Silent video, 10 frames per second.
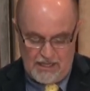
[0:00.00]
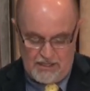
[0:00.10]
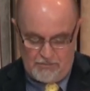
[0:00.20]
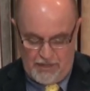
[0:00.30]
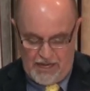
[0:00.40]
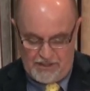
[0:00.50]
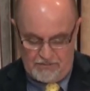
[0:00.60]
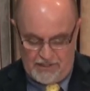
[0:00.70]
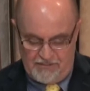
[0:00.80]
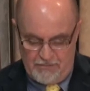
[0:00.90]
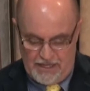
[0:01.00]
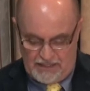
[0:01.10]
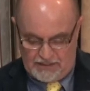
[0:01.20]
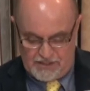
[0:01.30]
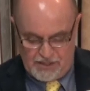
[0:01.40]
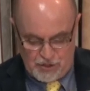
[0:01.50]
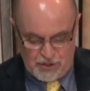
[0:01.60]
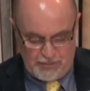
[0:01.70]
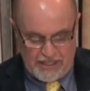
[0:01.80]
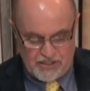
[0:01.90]
the path of life making
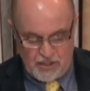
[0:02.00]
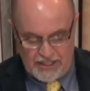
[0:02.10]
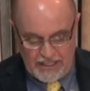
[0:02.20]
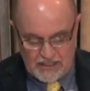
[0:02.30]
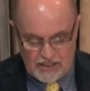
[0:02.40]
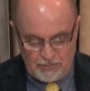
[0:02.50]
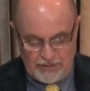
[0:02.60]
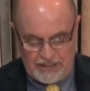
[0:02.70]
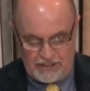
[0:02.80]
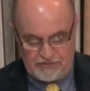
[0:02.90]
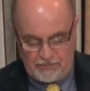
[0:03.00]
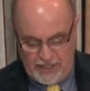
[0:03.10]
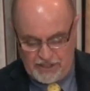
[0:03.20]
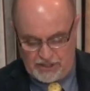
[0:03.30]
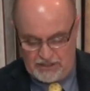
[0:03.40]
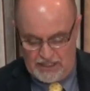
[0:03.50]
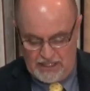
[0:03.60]
decisions based on incomplete information,